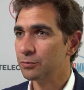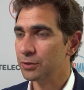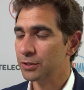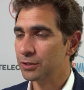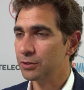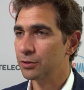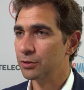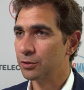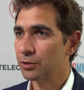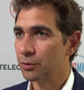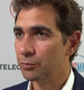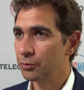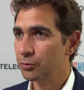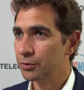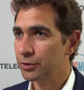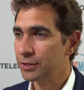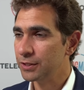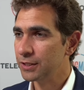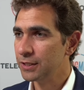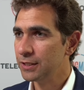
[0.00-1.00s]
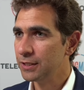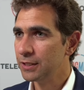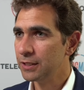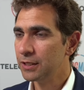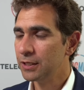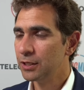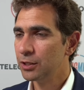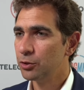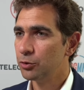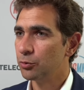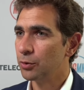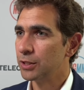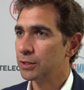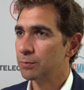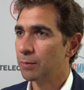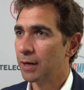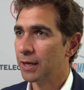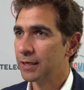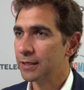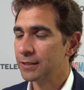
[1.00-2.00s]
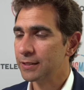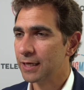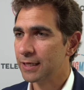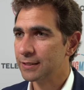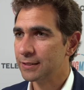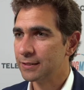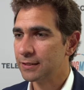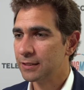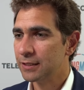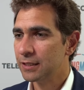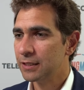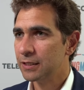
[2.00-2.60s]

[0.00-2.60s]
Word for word: with the community to explain that